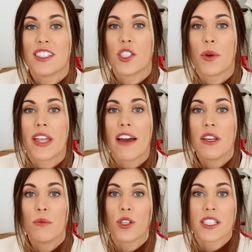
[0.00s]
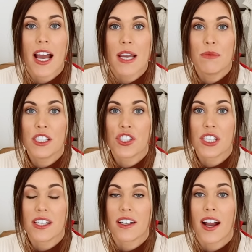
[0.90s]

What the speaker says: So with having more time this year,